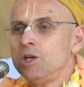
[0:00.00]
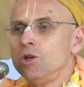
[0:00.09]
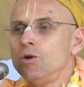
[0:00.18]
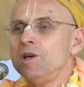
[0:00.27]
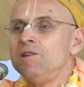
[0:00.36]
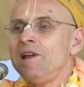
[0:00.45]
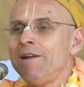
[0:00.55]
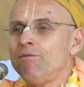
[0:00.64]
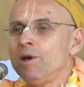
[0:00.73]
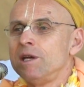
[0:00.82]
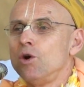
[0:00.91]
You know, in
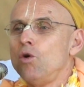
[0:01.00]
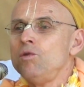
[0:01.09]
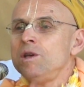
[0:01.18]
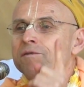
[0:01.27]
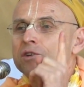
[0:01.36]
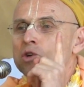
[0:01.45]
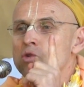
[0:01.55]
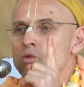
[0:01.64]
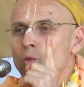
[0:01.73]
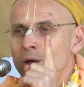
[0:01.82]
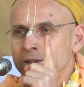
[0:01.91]
that way, you only have to
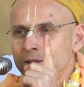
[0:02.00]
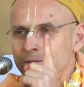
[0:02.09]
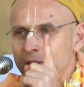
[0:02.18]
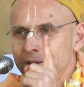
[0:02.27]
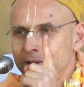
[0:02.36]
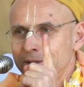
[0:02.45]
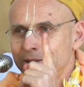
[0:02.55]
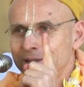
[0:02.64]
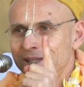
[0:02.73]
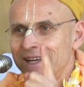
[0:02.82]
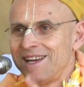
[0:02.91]
cook once a month,
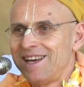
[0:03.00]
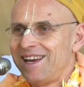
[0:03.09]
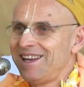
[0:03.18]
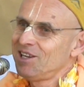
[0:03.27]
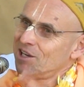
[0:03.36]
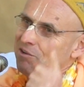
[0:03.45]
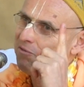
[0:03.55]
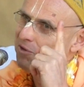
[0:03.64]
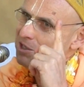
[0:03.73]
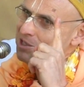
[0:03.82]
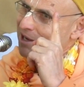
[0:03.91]
and you get a
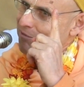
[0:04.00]
feast